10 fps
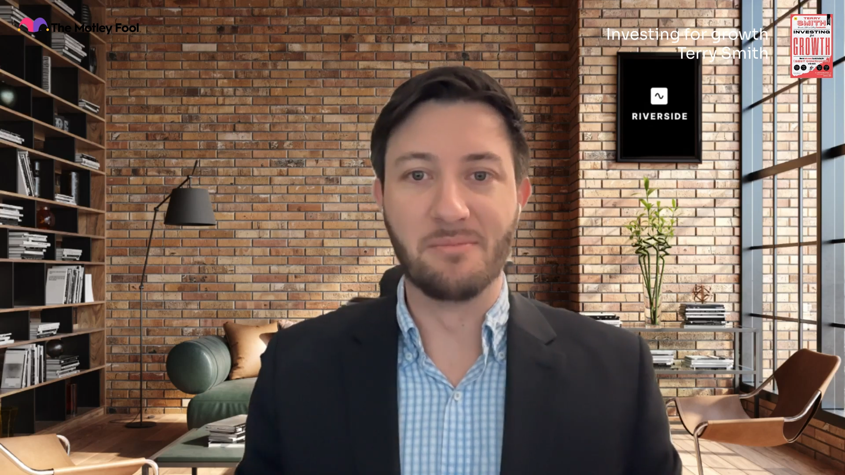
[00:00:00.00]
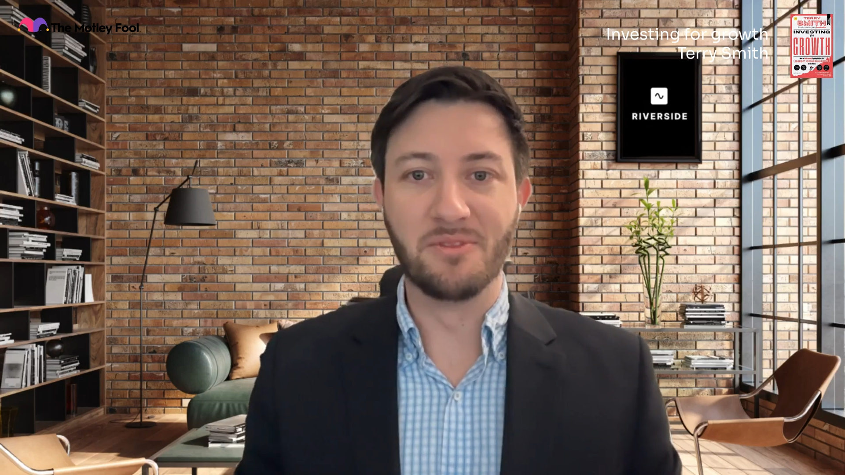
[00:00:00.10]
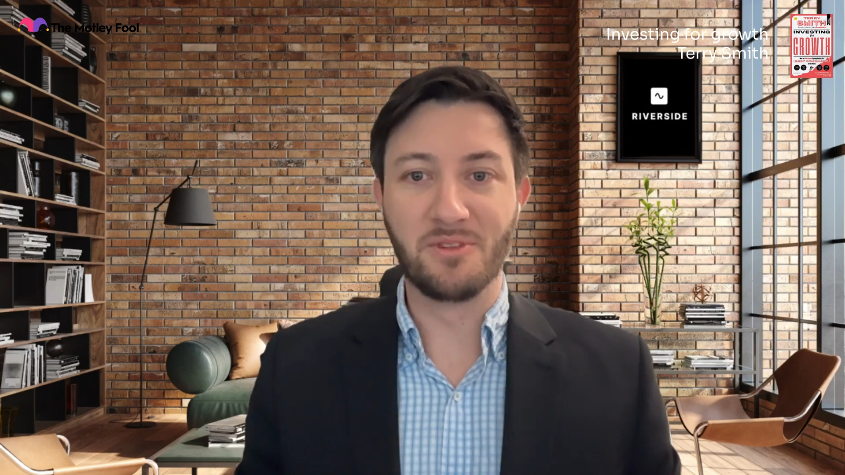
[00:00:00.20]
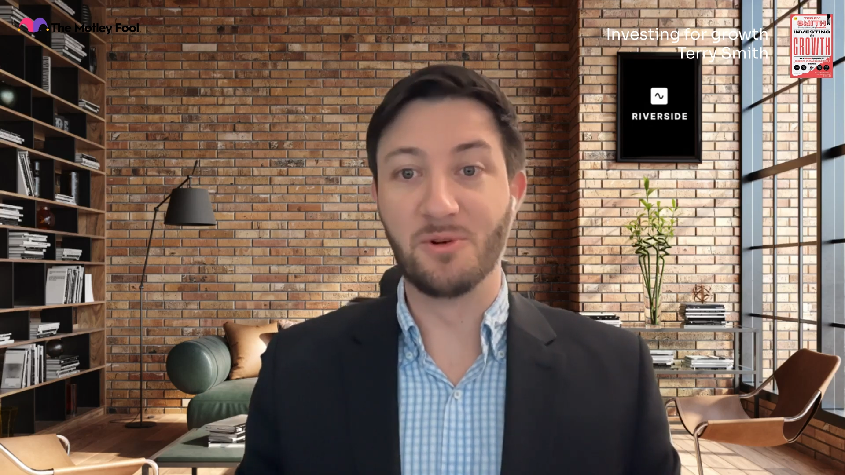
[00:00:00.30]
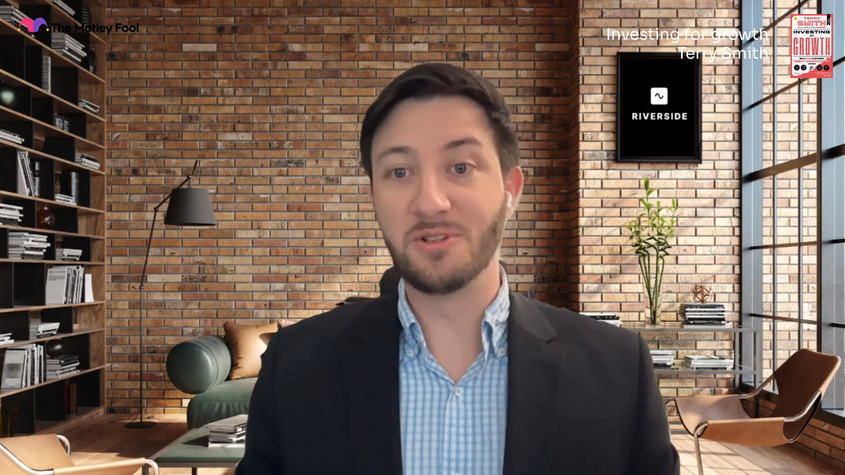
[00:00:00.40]

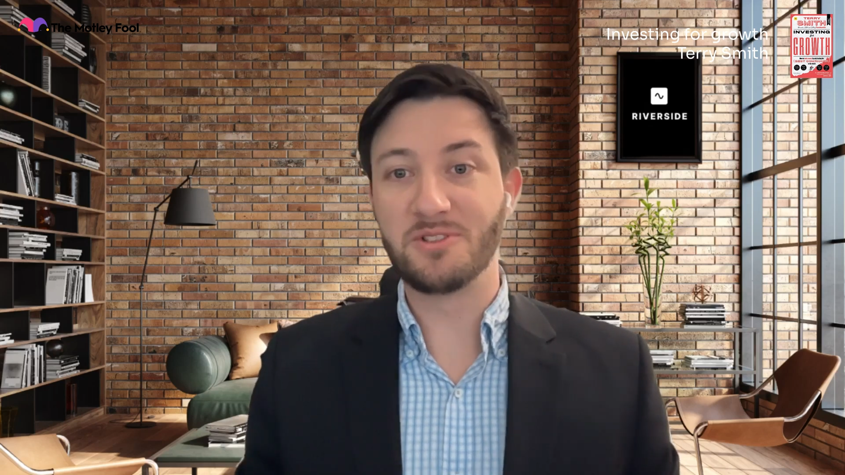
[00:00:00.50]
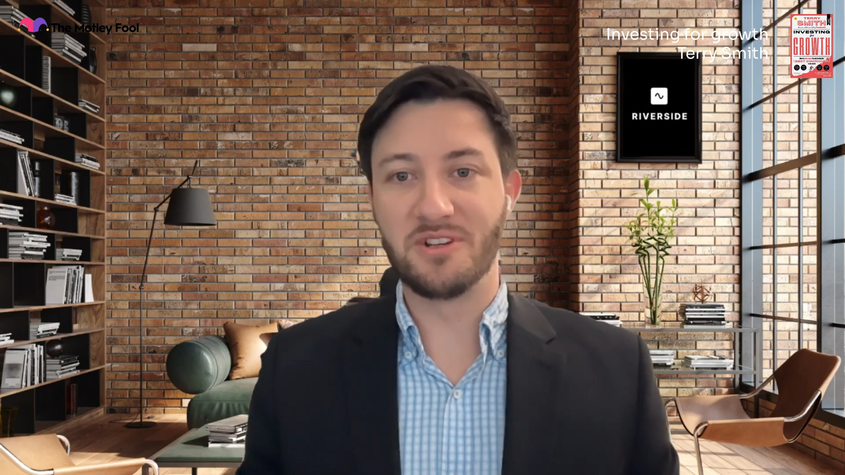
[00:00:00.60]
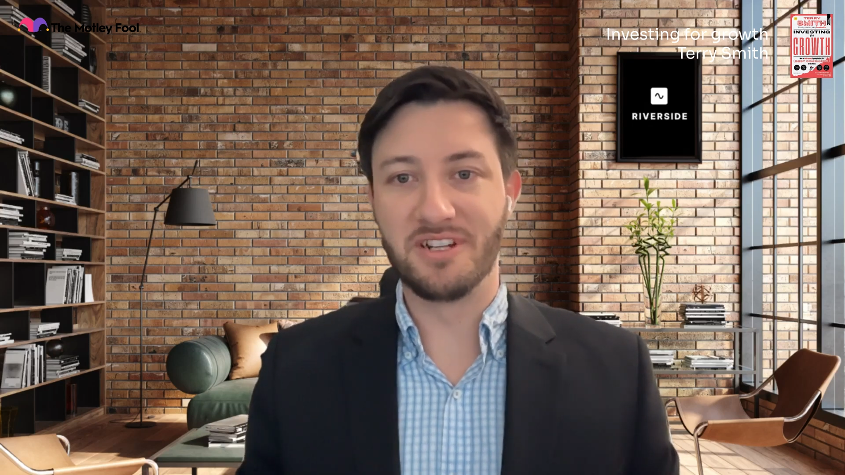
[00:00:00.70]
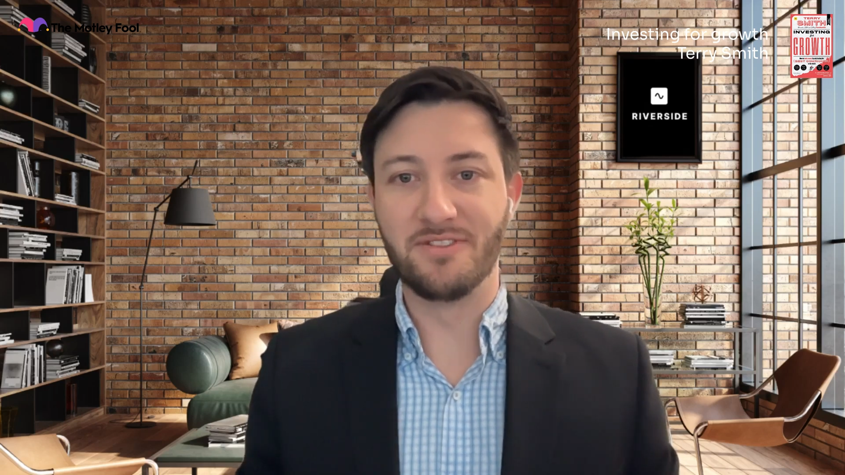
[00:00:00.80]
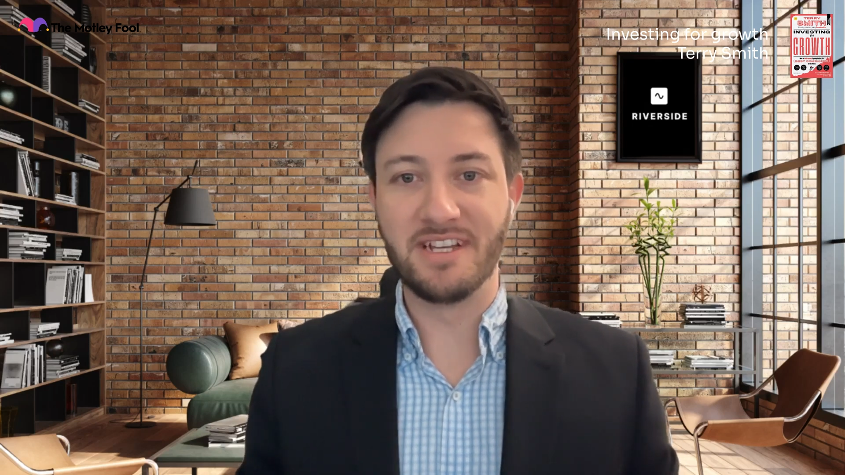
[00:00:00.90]
thoughts
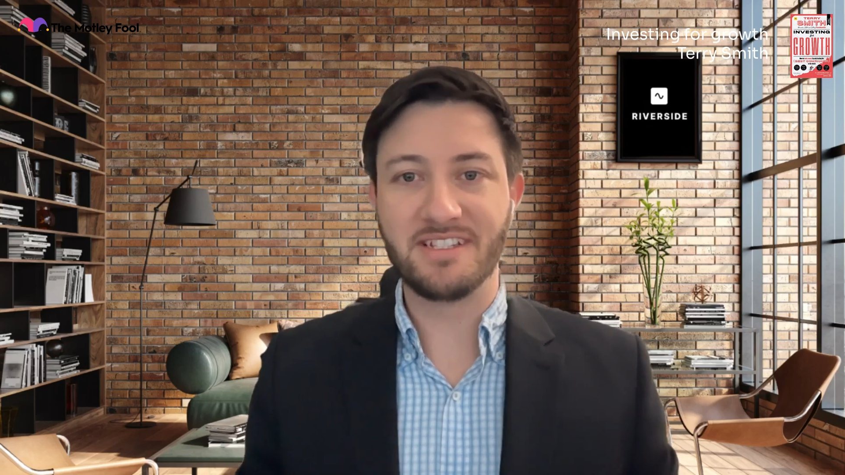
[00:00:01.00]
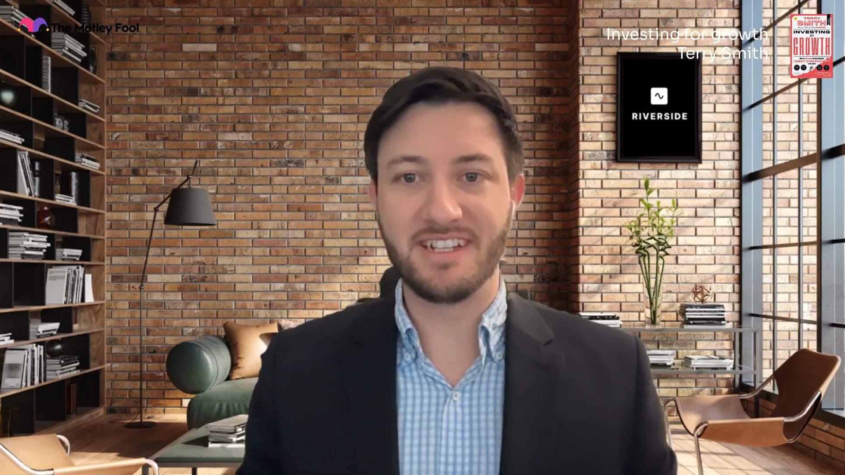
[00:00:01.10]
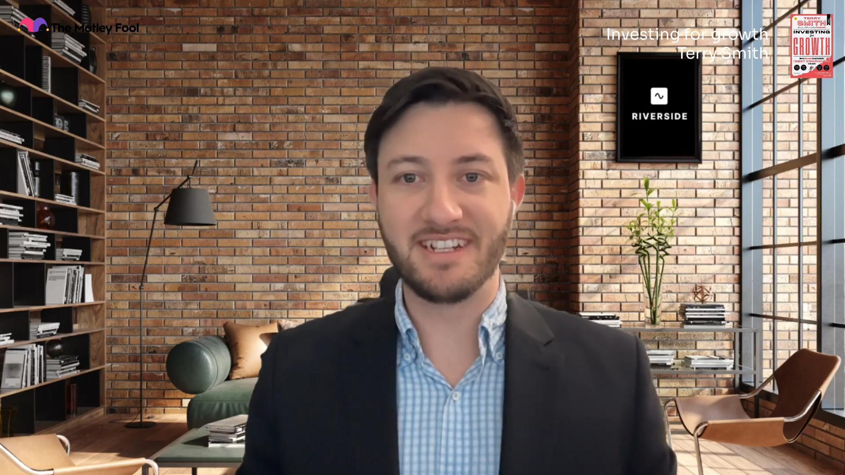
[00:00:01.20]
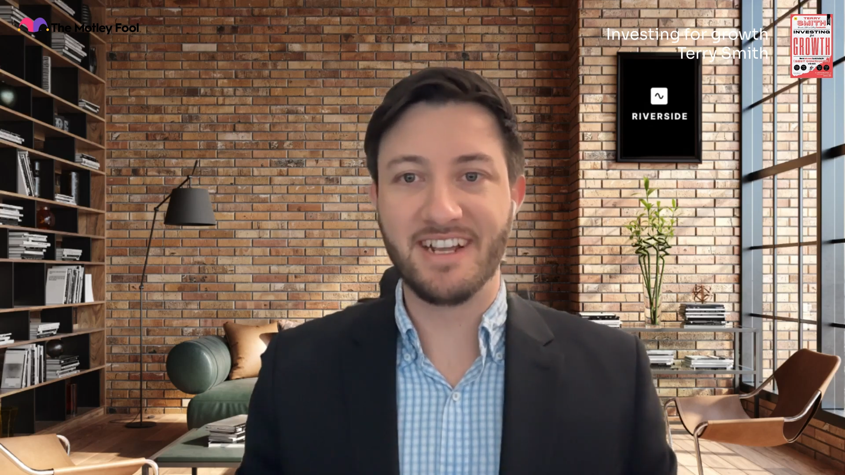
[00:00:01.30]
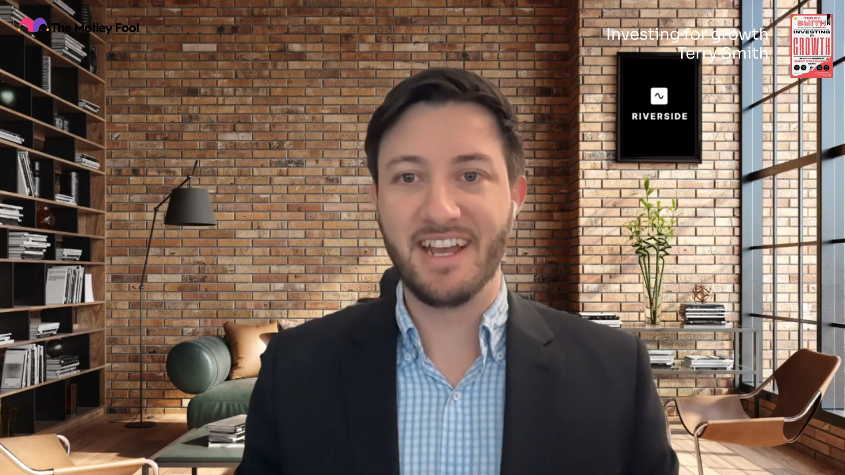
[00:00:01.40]
on
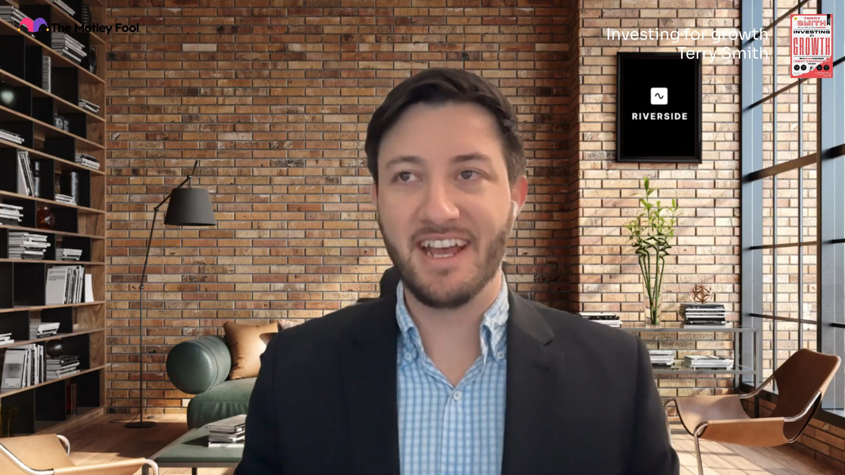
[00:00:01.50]
investing.